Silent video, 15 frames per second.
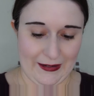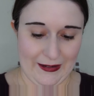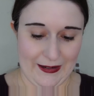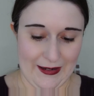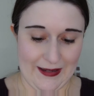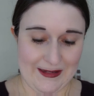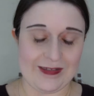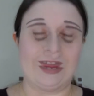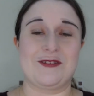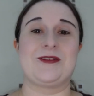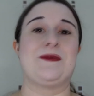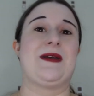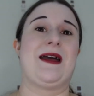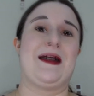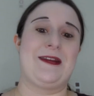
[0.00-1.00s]
It's not
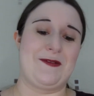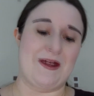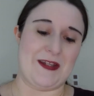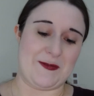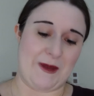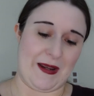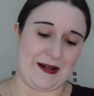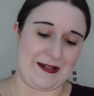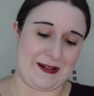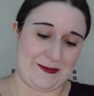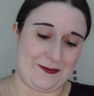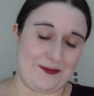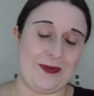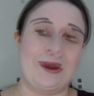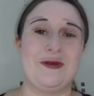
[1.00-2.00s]
something I'd have expected,
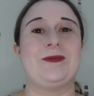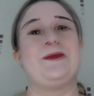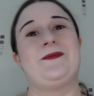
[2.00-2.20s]
but